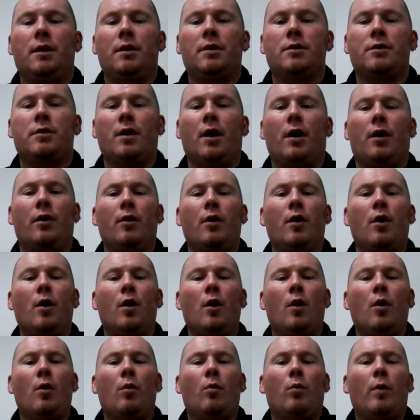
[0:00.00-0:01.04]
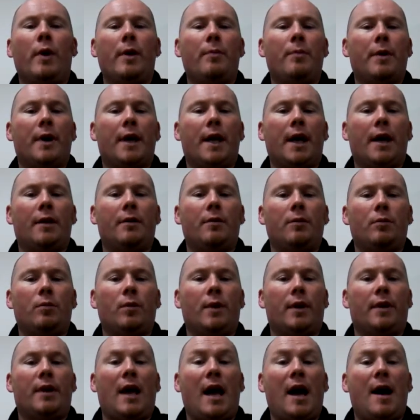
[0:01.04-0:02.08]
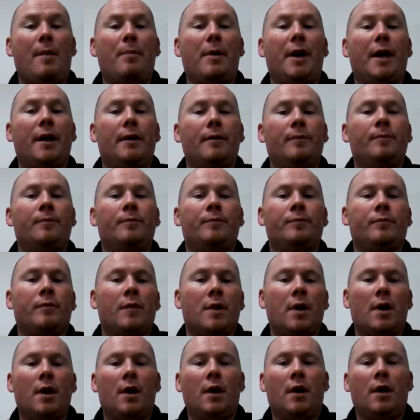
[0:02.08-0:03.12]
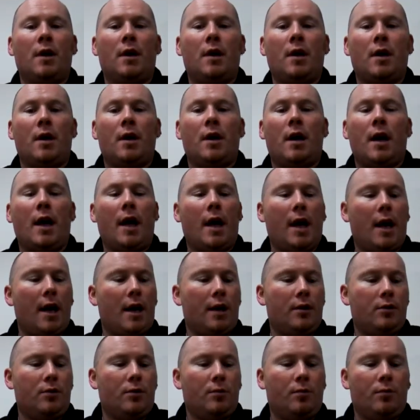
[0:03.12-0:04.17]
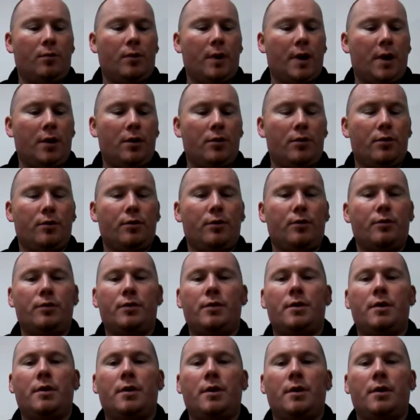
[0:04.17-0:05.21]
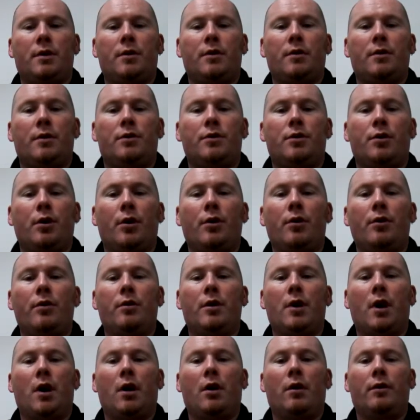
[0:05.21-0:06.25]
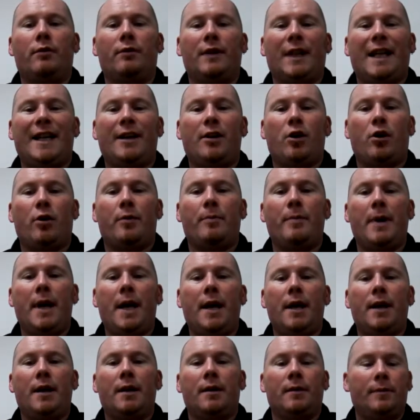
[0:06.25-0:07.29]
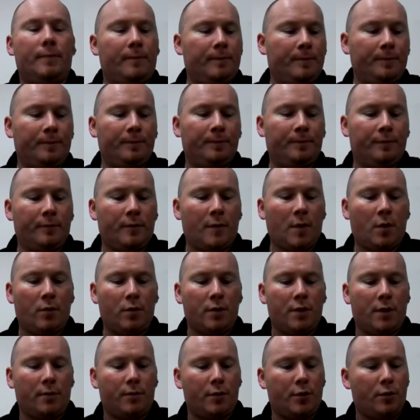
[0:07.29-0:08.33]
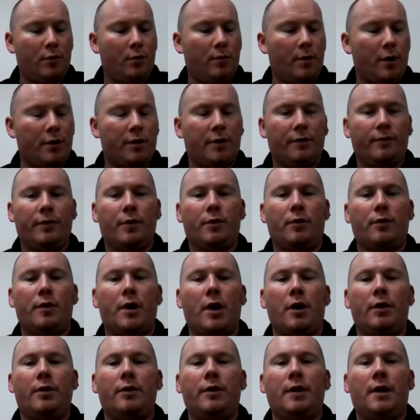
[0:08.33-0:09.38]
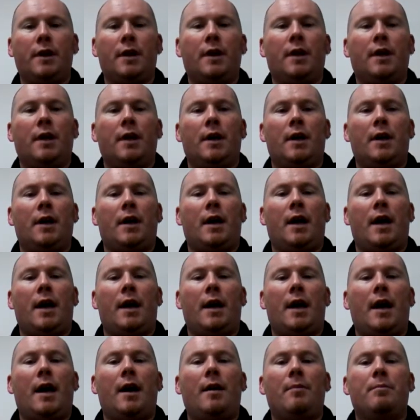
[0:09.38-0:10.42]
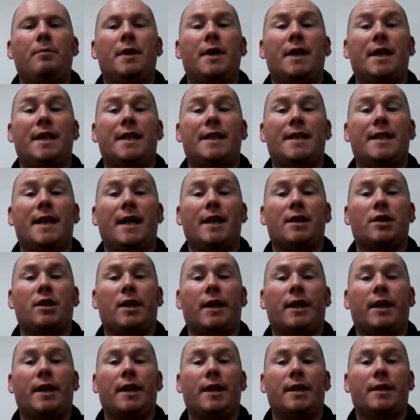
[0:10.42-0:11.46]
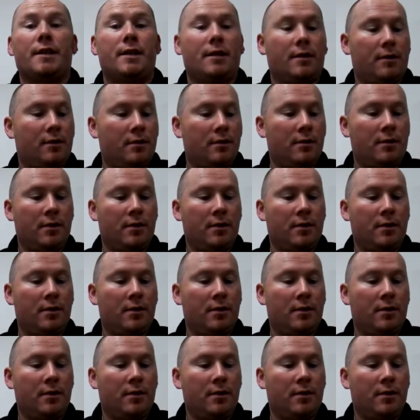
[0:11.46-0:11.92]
So we begin with humming, and we use the tune of Lean On Me, which I'm sure most of you will know, and hummed it sounds like this.